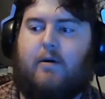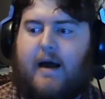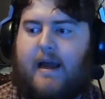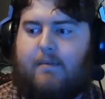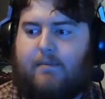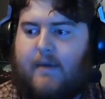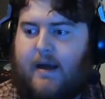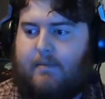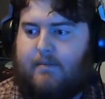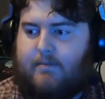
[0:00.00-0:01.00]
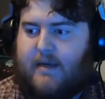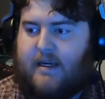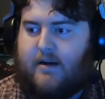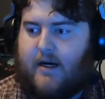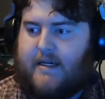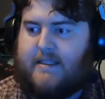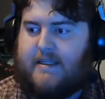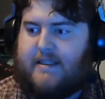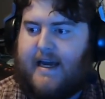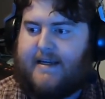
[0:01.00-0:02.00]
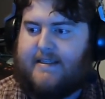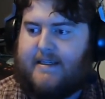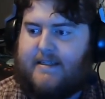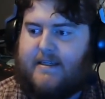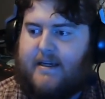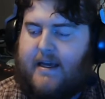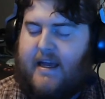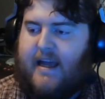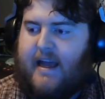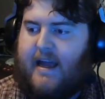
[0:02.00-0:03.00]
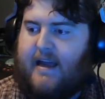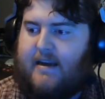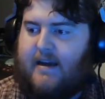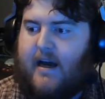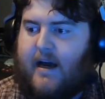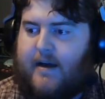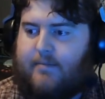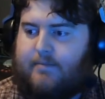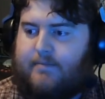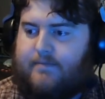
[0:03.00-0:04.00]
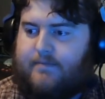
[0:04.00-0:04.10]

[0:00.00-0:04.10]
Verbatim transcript: I'm I'm in Austin, Texas, and um,